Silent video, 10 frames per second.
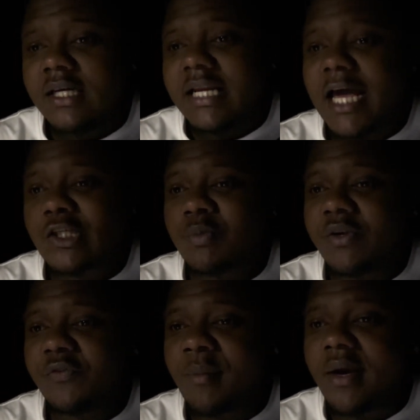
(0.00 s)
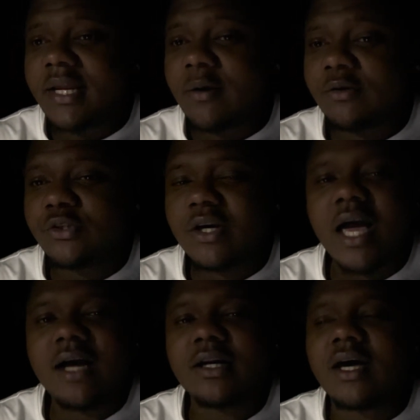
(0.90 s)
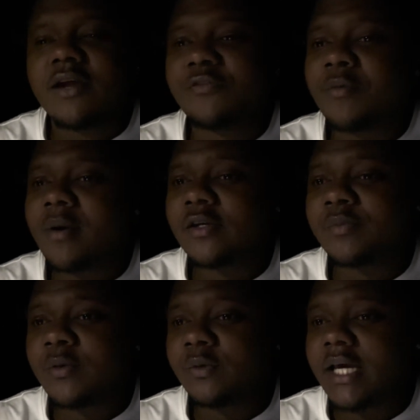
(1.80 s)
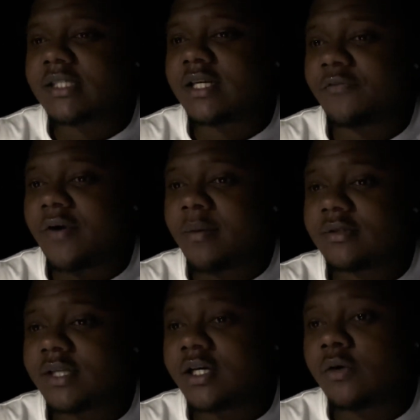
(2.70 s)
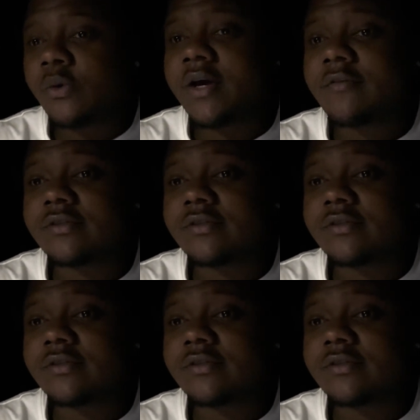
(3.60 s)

they had too many females that were, you know, y'all know how the females be when they see a family nigga or whatever.